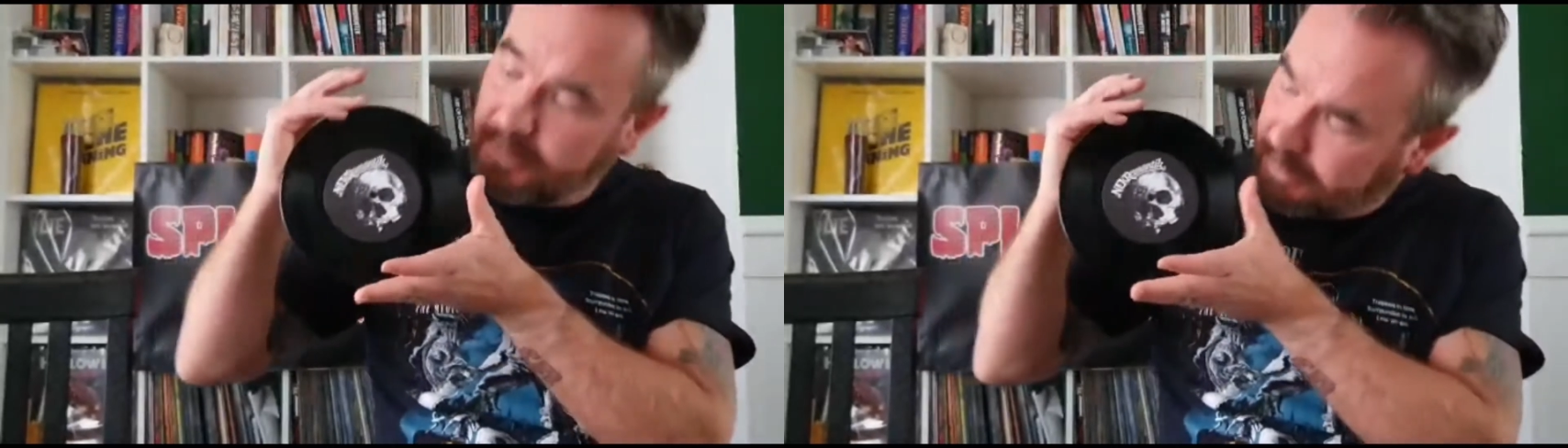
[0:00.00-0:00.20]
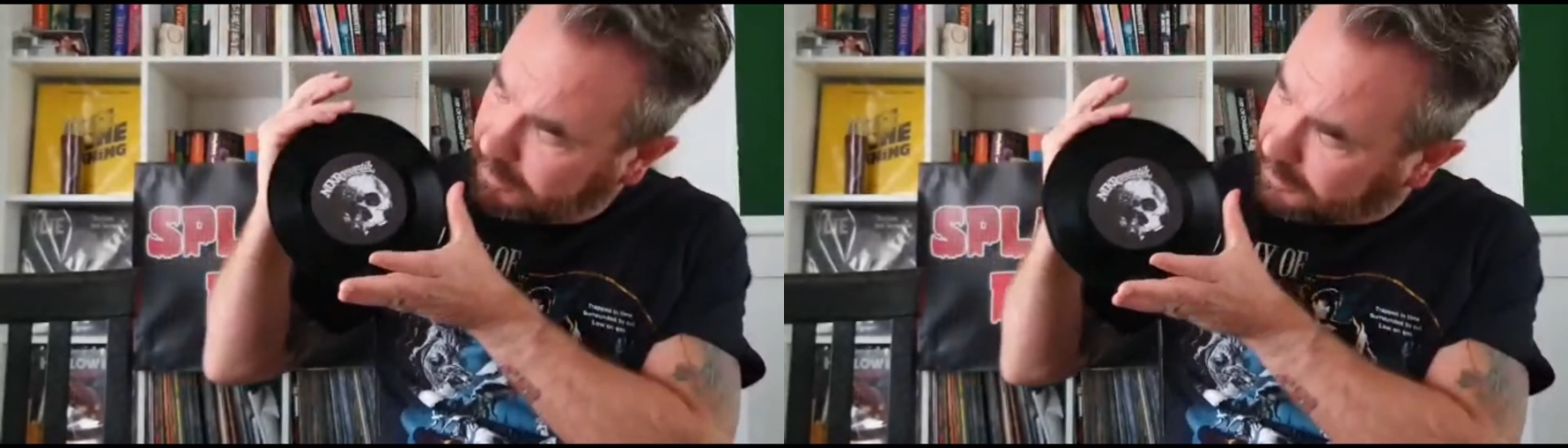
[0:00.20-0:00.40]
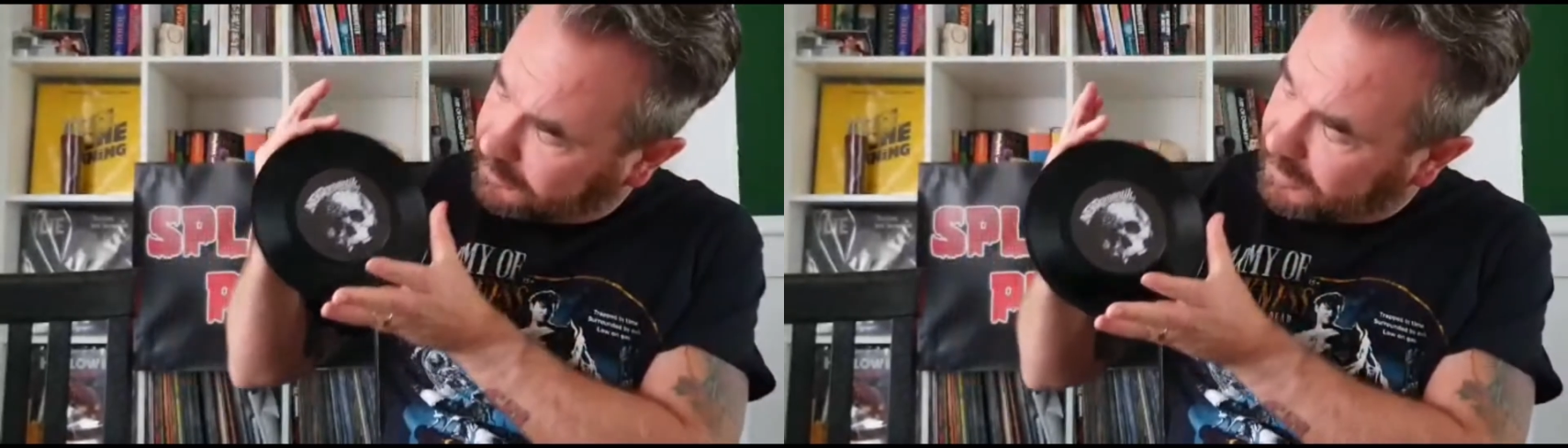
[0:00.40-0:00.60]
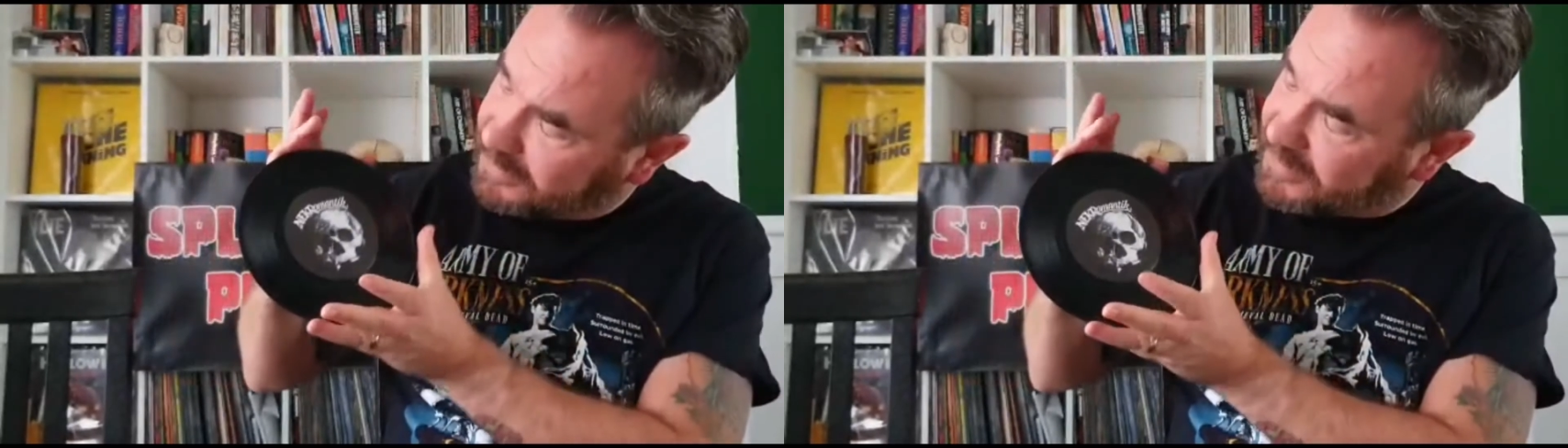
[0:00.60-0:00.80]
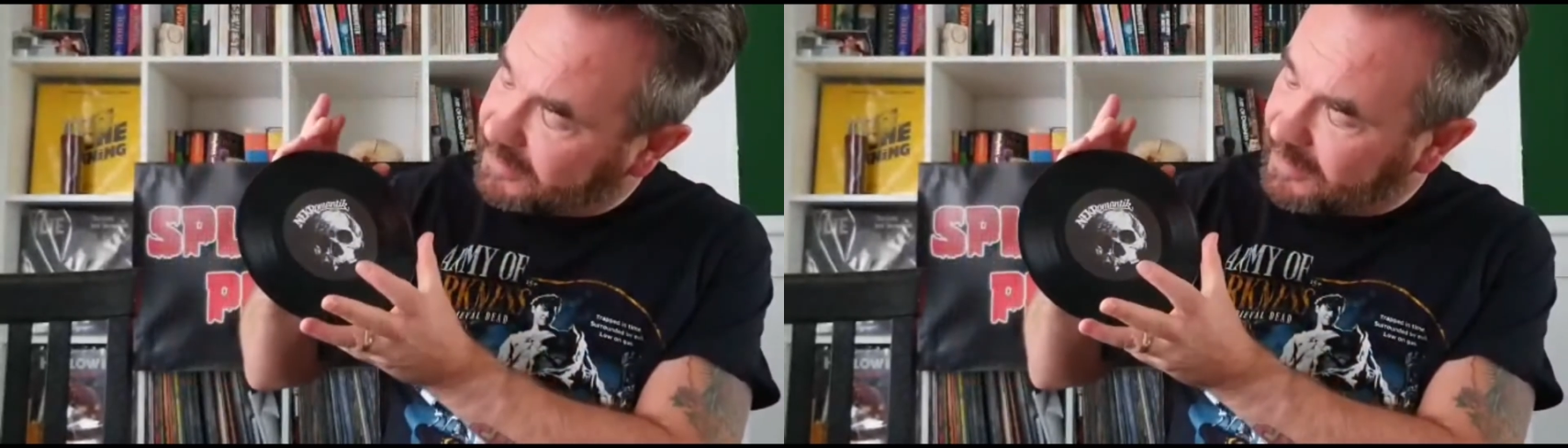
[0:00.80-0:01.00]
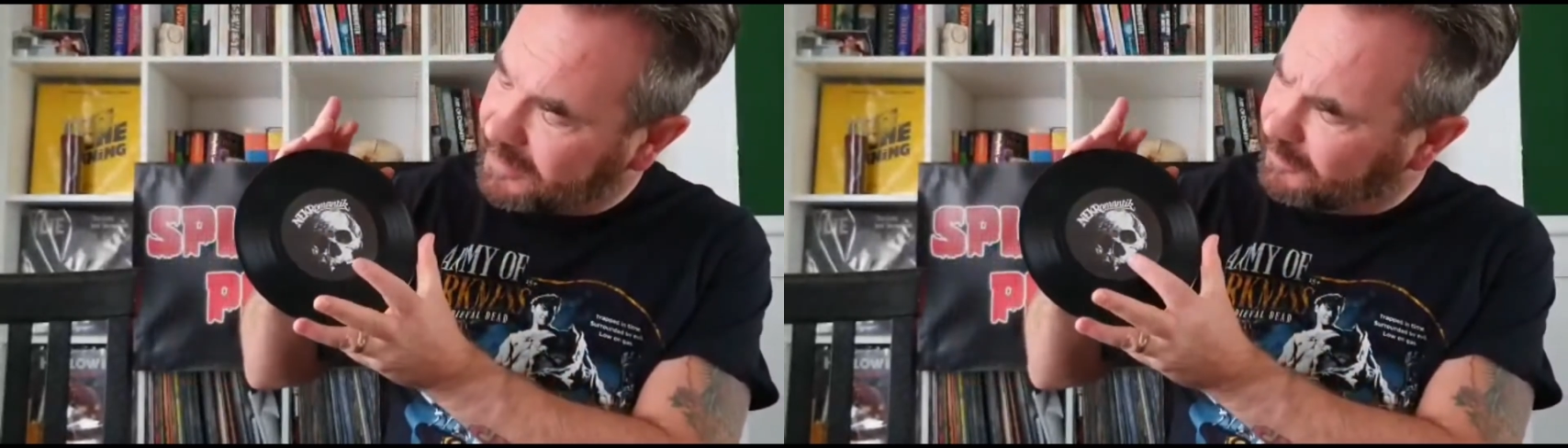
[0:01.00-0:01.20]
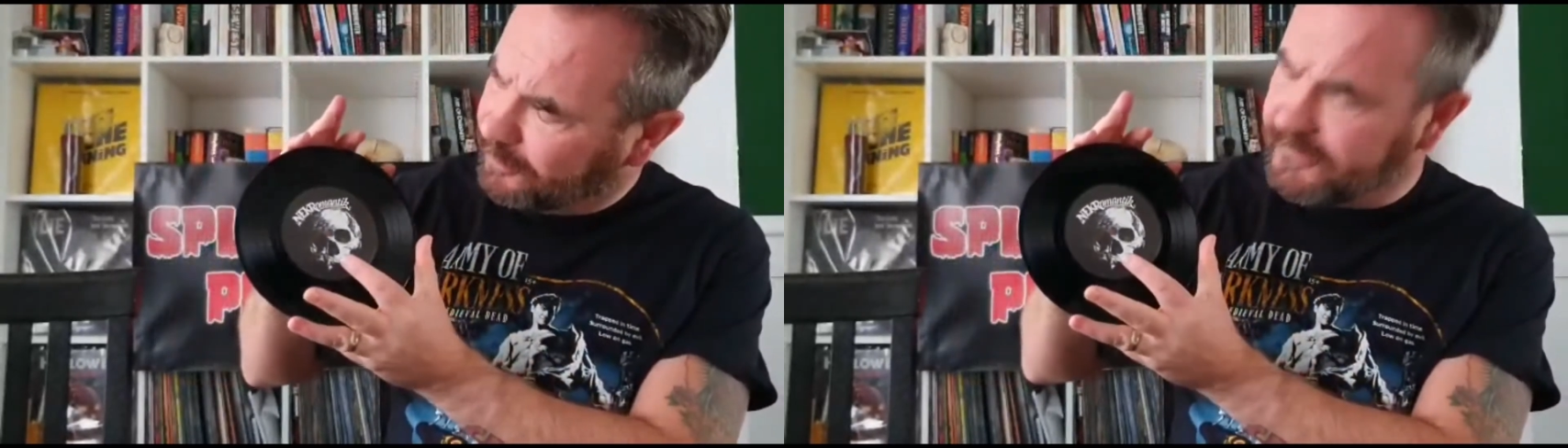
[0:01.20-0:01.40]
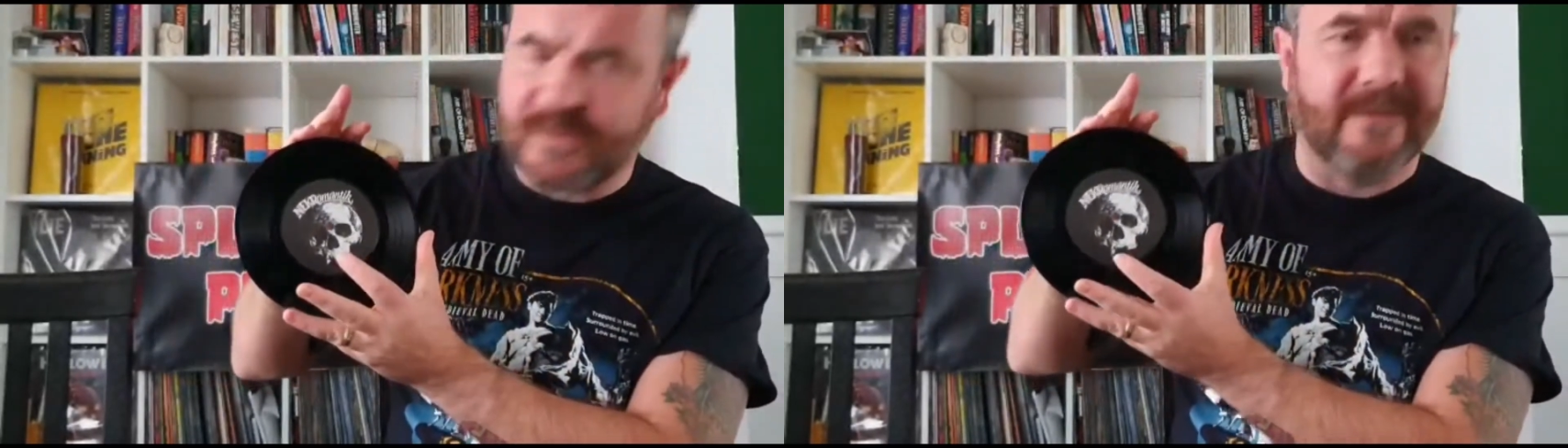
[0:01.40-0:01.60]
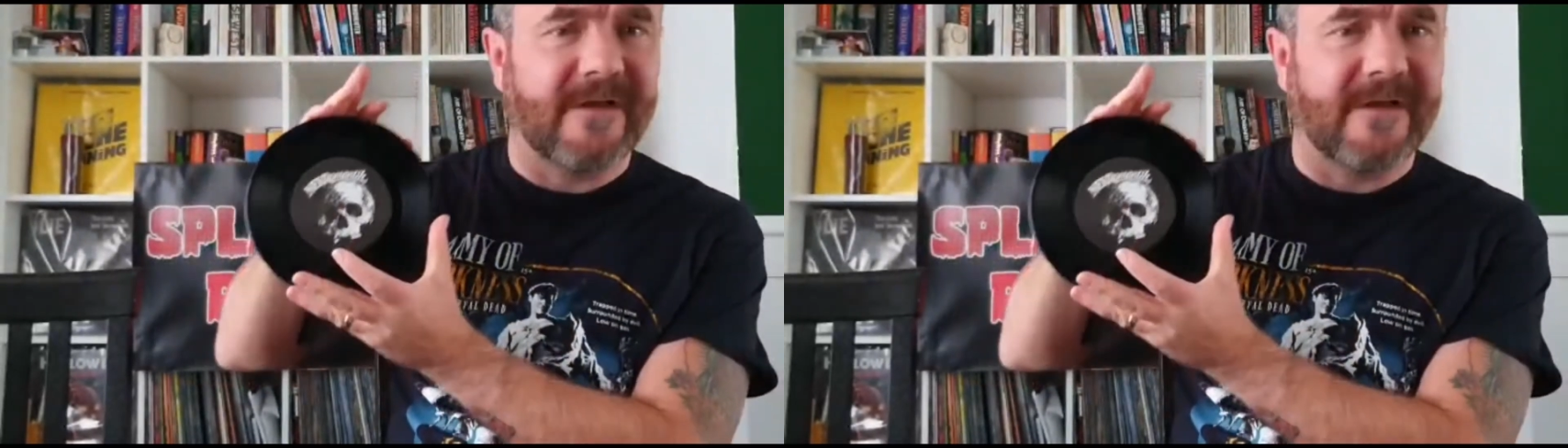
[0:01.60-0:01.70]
on that side. I'd love to have